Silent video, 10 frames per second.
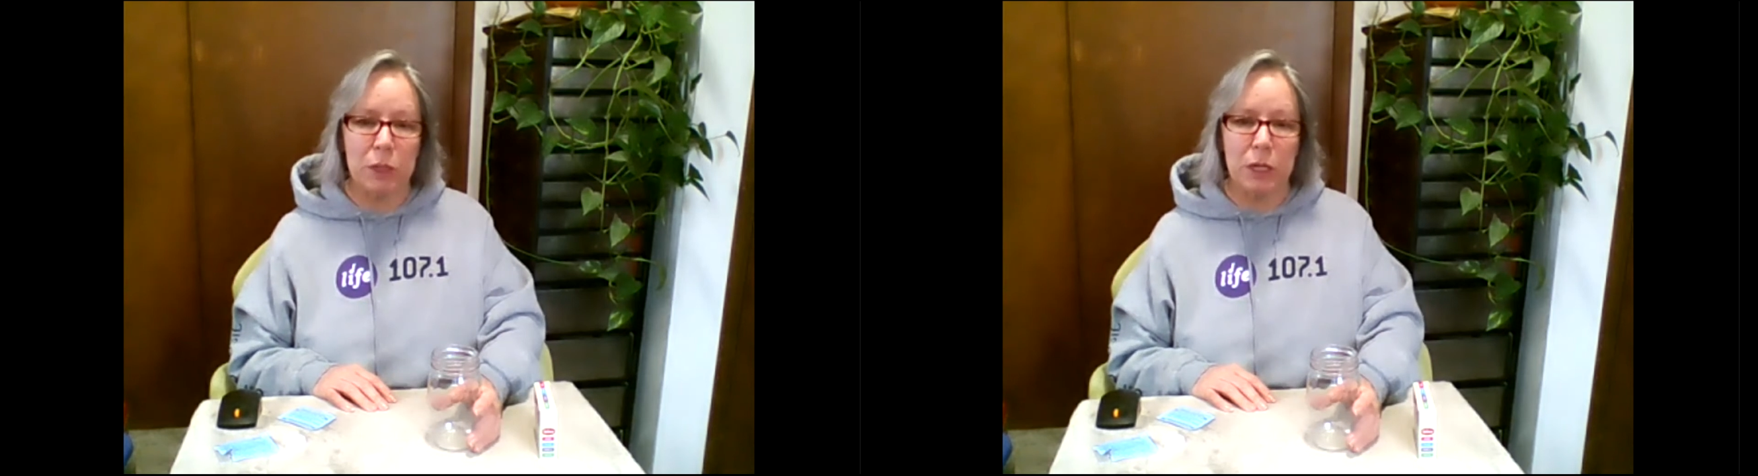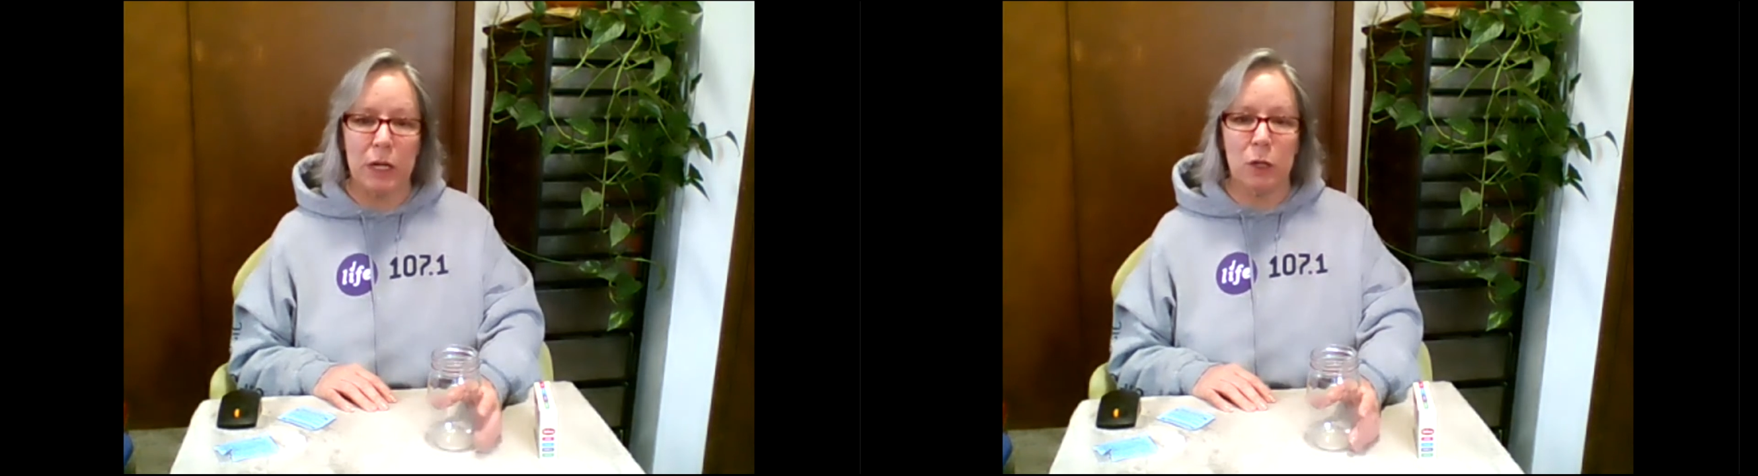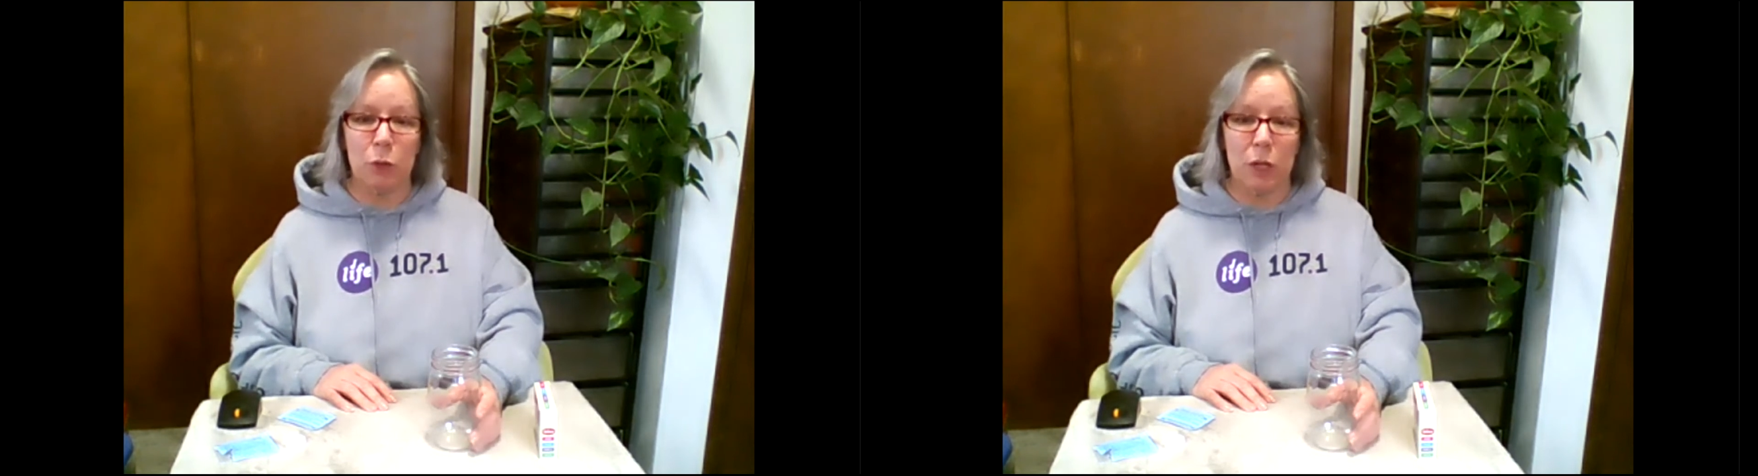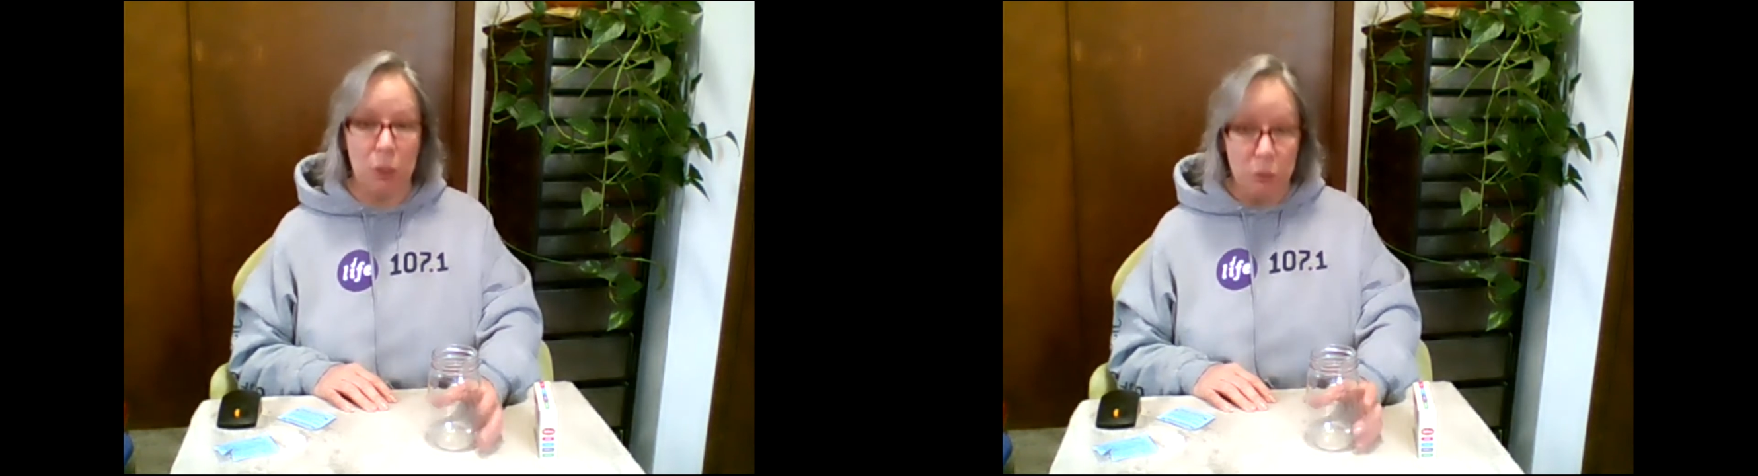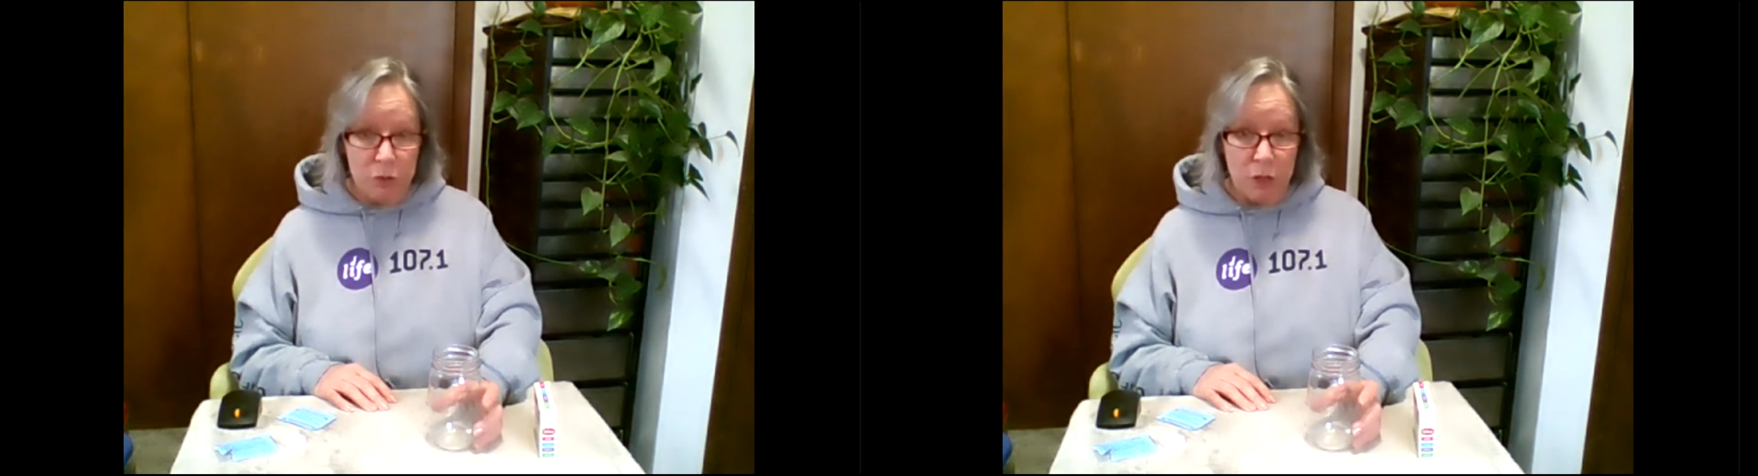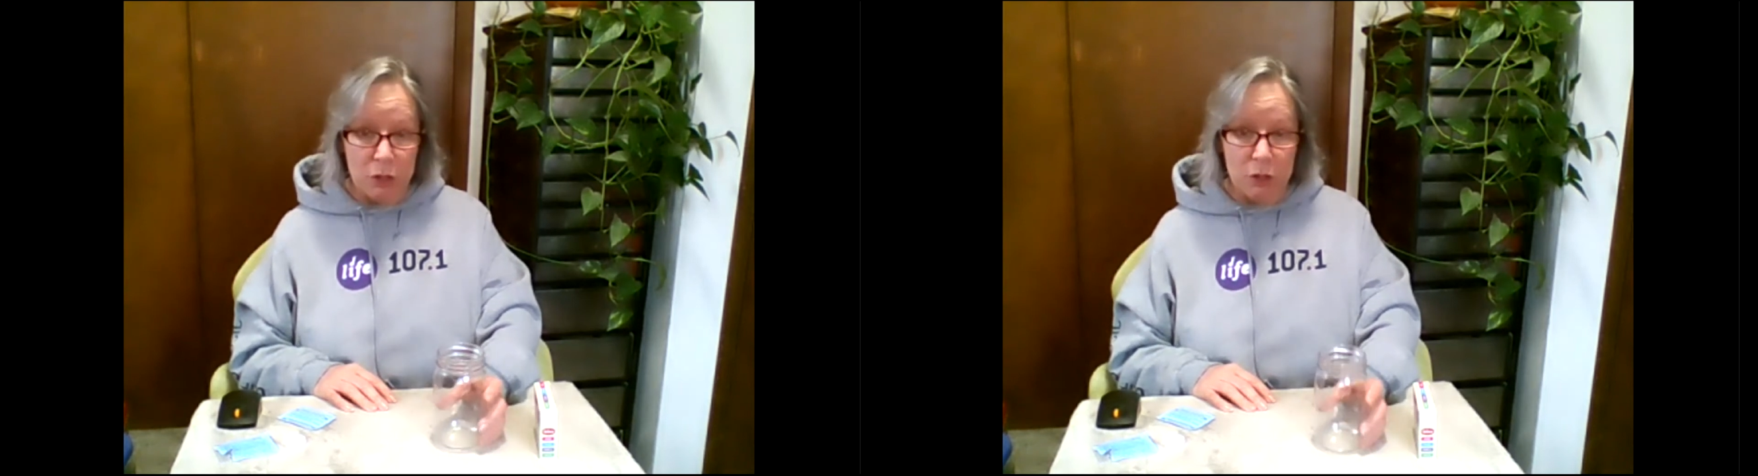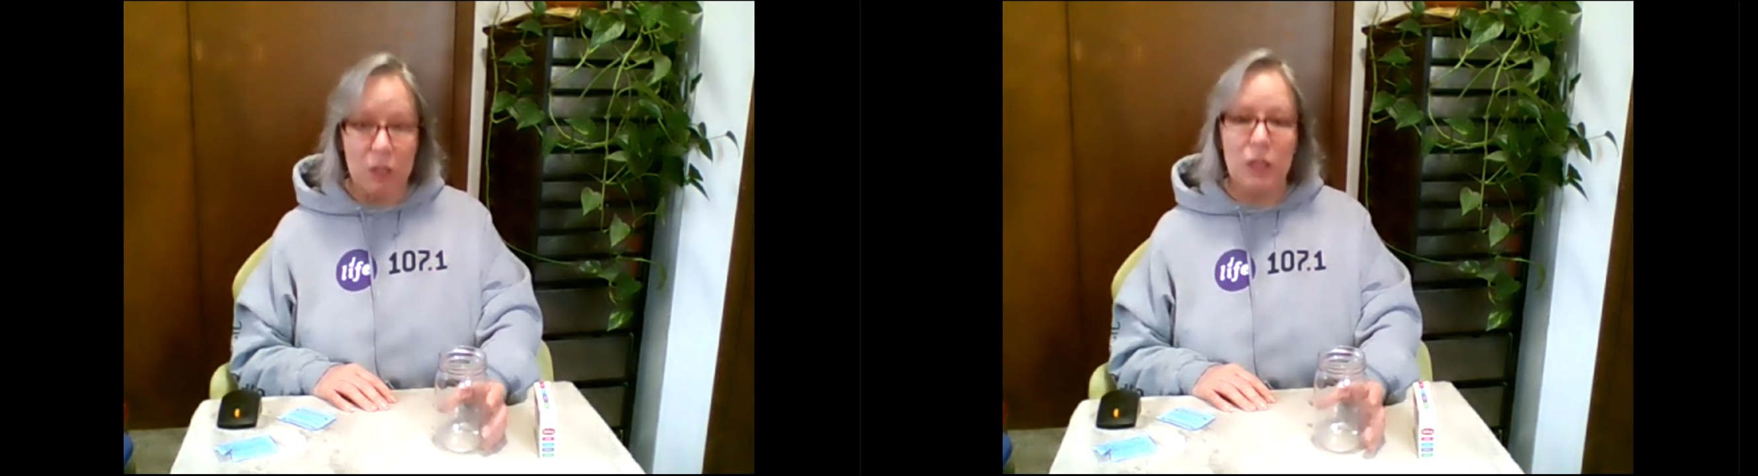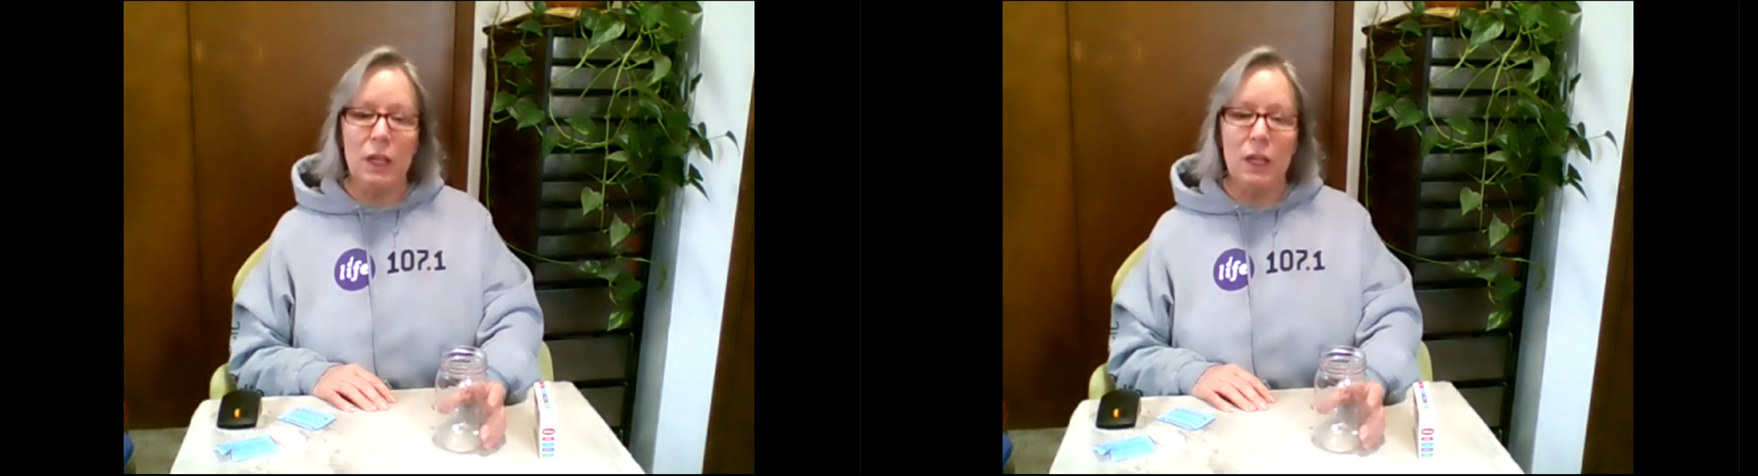But I know when I was younger,